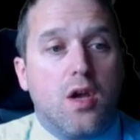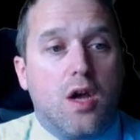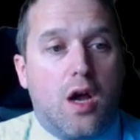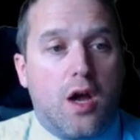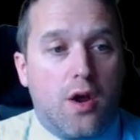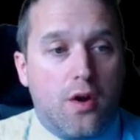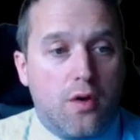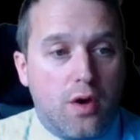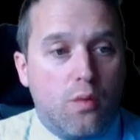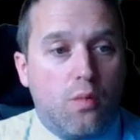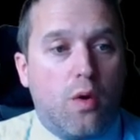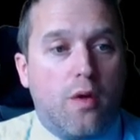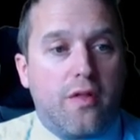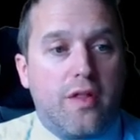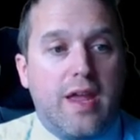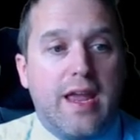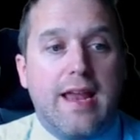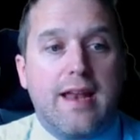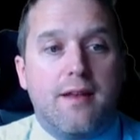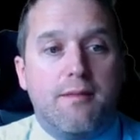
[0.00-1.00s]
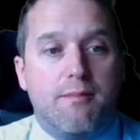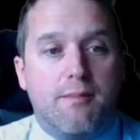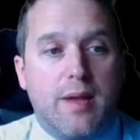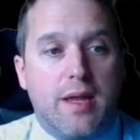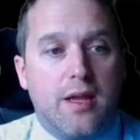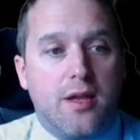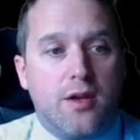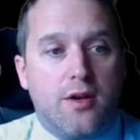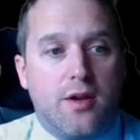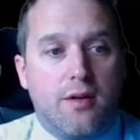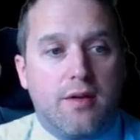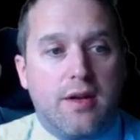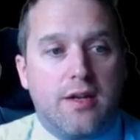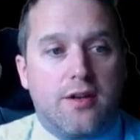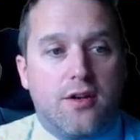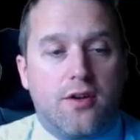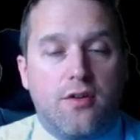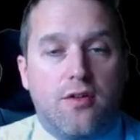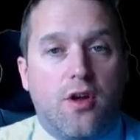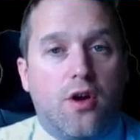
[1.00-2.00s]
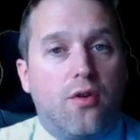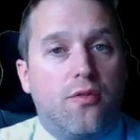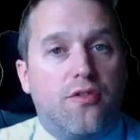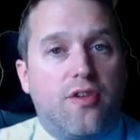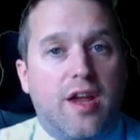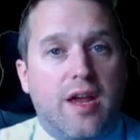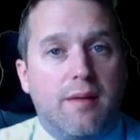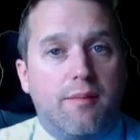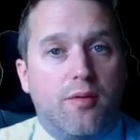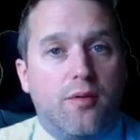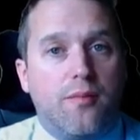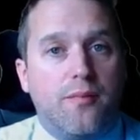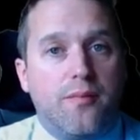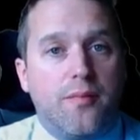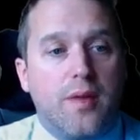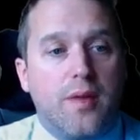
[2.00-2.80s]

I only want the hidden bit, you don't need to do the whole table.